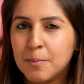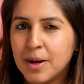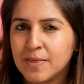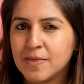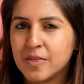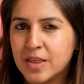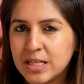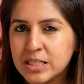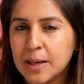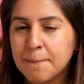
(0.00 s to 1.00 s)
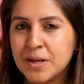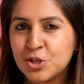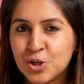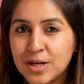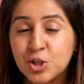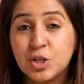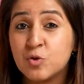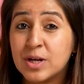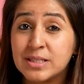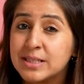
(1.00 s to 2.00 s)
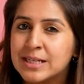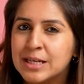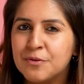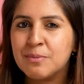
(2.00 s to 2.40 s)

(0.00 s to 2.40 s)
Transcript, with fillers: But this may change drastically